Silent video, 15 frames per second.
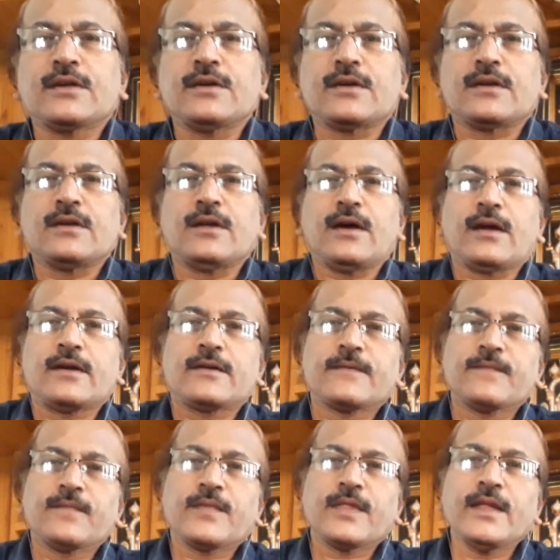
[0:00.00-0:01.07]
or not.
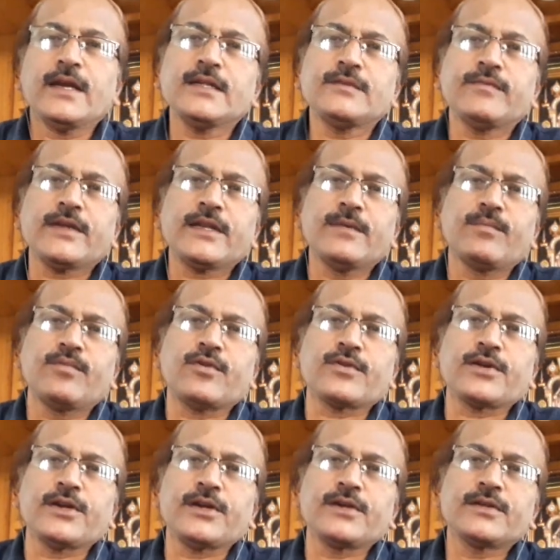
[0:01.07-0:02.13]
That is very
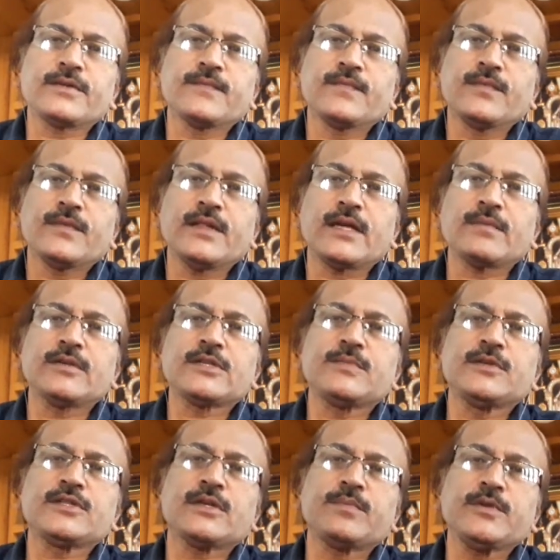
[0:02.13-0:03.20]
important. There must be
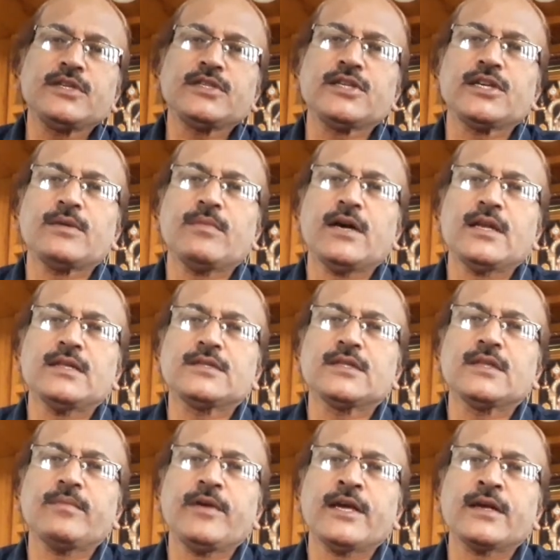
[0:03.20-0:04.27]
sufficient balance in
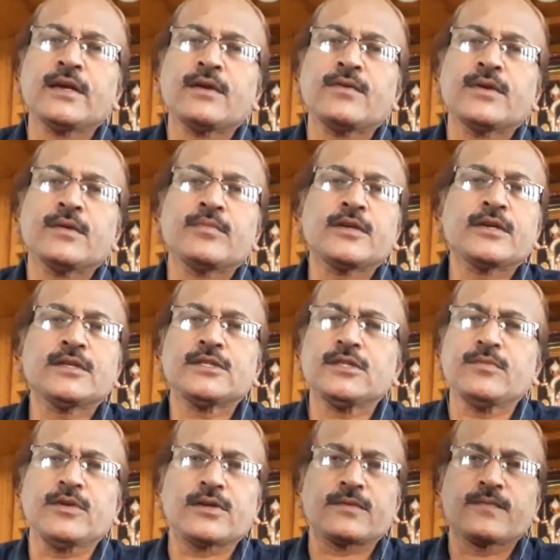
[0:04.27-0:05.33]
the bank account of the
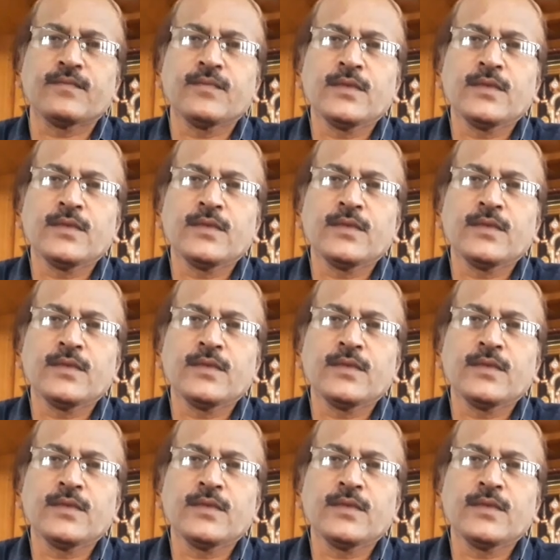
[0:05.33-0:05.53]
customer.